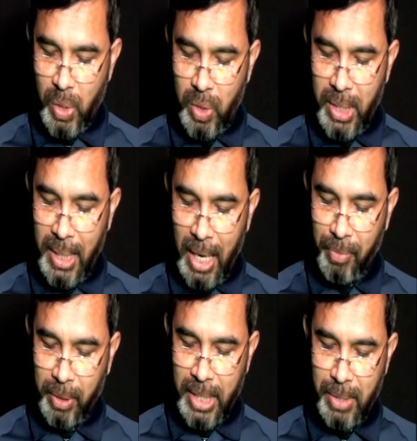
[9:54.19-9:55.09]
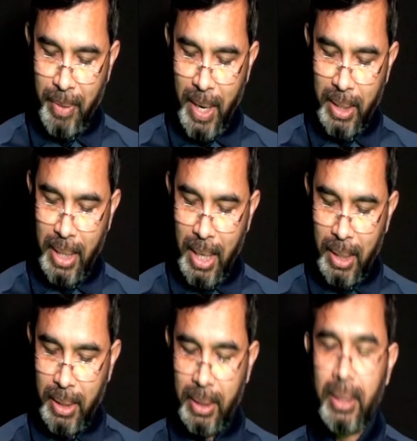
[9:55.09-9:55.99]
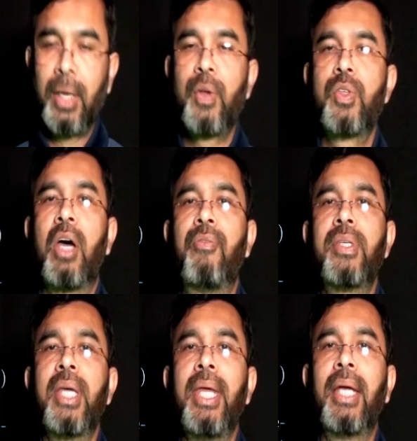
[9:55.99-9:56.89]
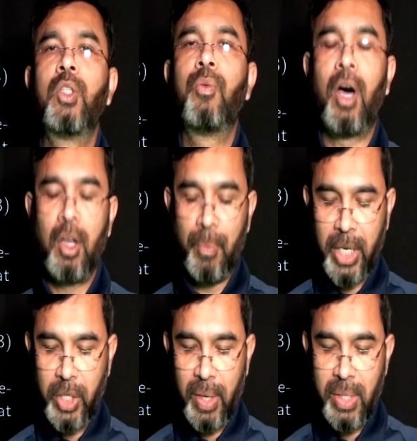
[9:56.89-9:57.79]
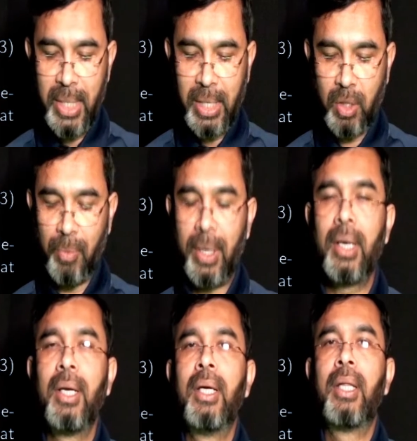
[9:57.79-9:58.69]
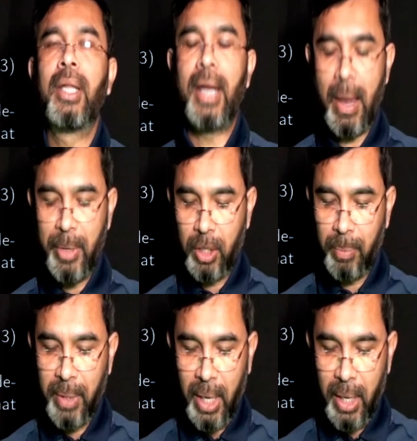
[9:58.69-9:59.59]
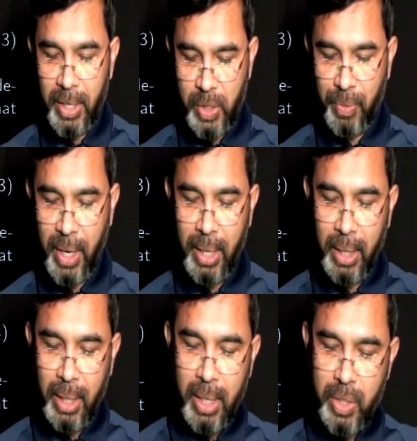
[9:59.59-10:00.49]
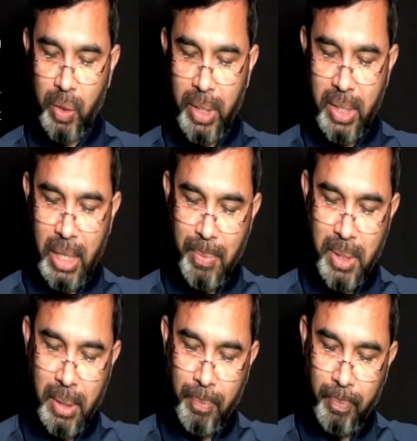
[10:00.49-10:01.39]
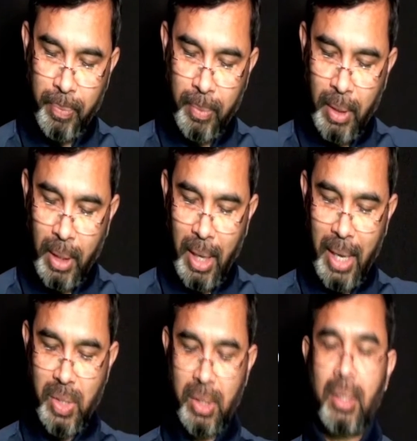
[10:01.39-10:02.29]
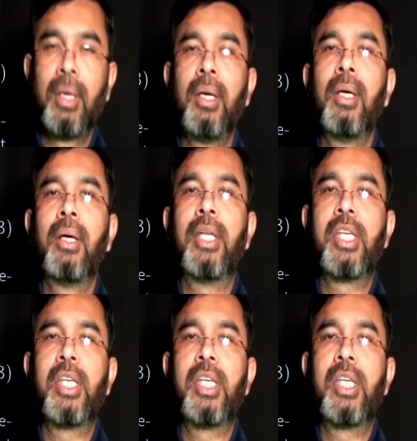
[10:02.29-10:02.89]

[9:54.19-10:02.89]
we see that for the sphere, the surface area to volume ratio is 6 over the diameter of the sphere. So this gives us the